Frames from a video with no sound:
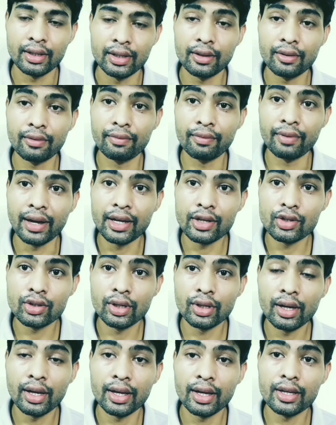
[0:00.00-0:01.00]
The
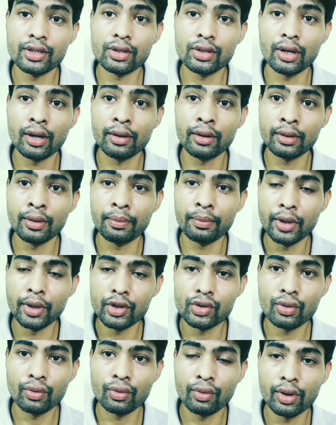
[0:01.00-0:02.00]
Vaishya has the
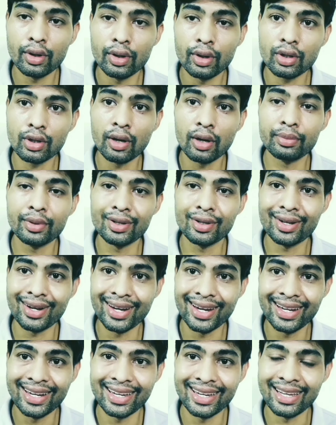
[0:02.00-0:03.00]
major works of the
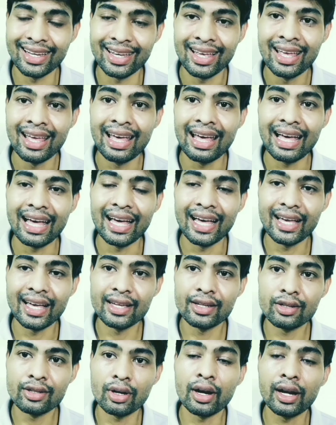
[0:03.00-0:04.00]
trading
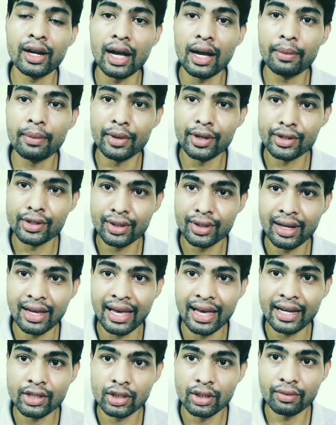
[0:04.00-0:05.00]
and commercial
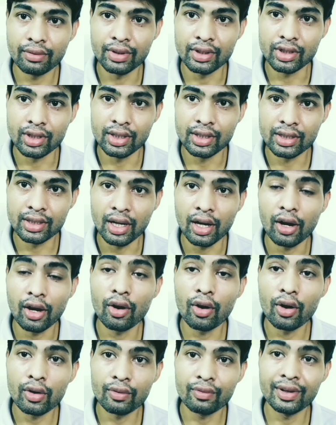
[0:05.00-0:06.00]
activities
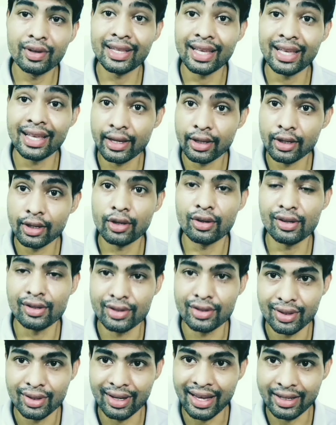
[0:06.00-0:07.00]
along with
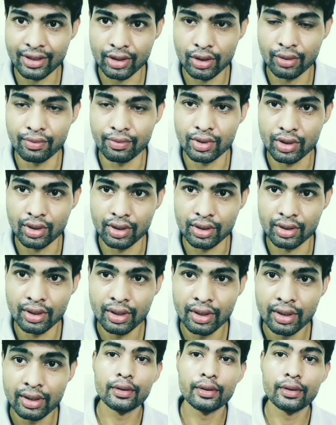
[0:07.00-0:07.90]
agriculture activities.